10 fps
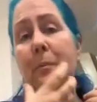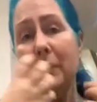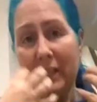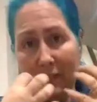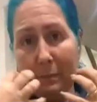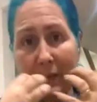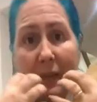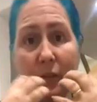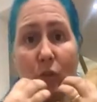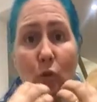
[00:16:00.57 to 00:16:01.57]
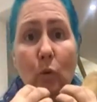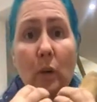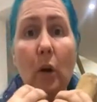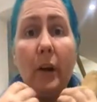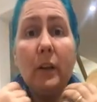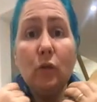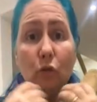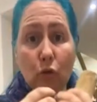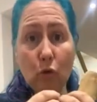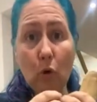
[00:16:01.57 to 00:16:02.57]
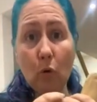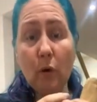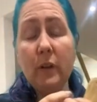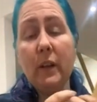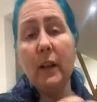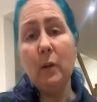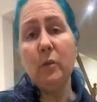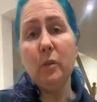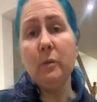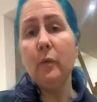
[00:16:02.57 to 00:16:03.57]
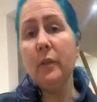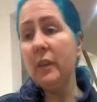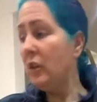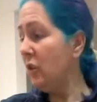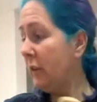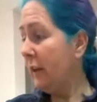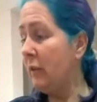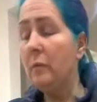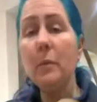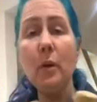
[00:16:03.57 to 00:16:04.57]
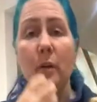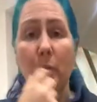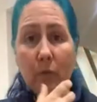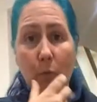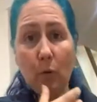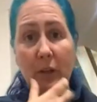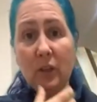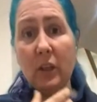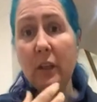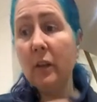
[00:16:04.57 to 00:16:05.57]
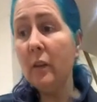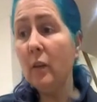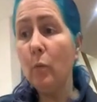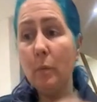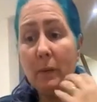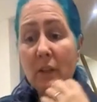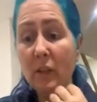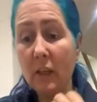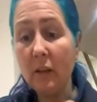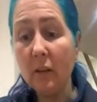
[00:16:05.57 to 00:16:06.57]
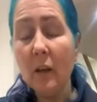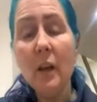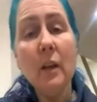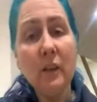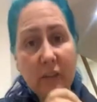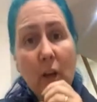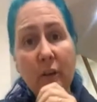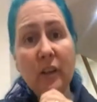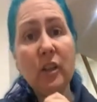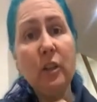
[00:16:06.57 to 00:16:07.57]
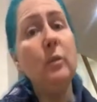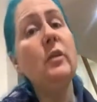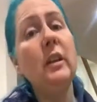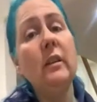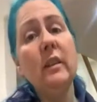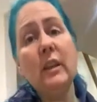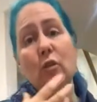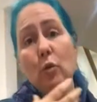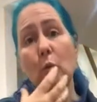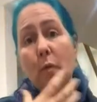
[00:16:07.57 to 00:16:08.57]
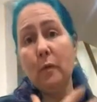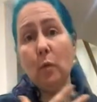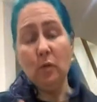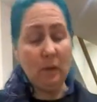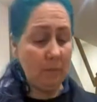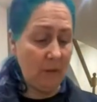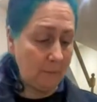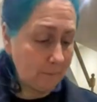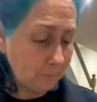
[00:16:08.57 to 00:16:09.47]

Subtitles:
it's making the jawline strong, and then helps you avoid the issue that I had with Merlin with the wonky teeth, the wobbly teeth, because they are actually using the jaw for something.